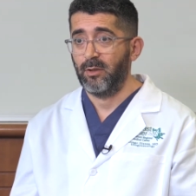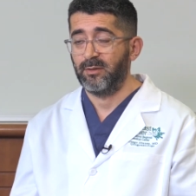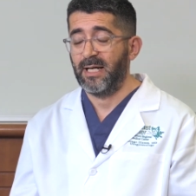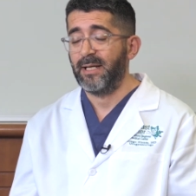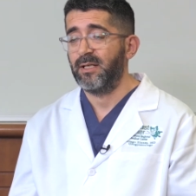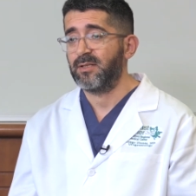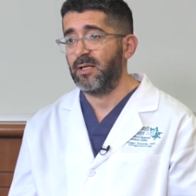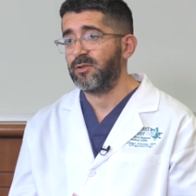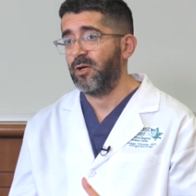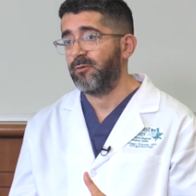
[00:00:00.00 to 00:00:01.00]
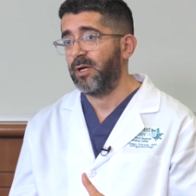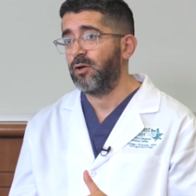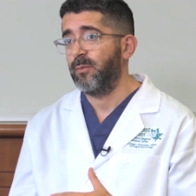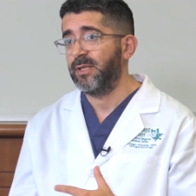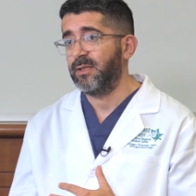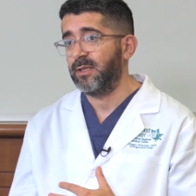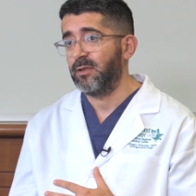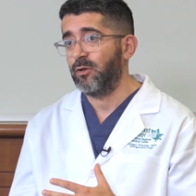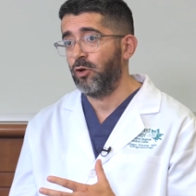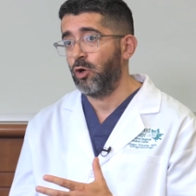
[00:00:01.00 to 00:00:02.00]
Diets also are
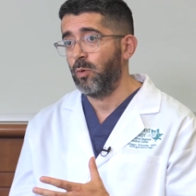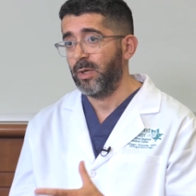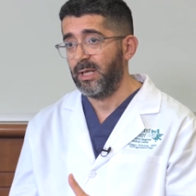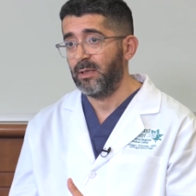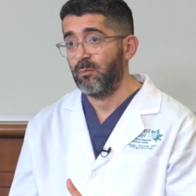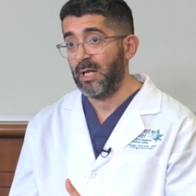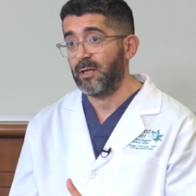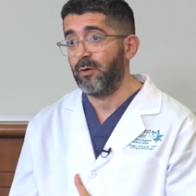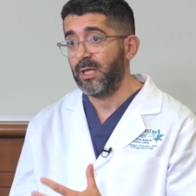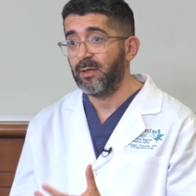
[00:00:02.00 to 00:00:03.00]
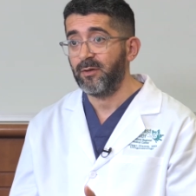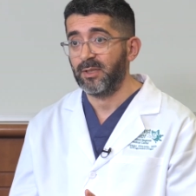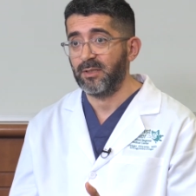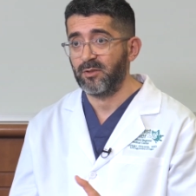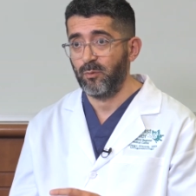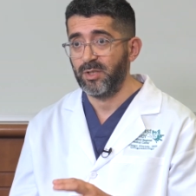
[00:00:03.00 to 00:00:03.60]
recommended low in bladder irritants,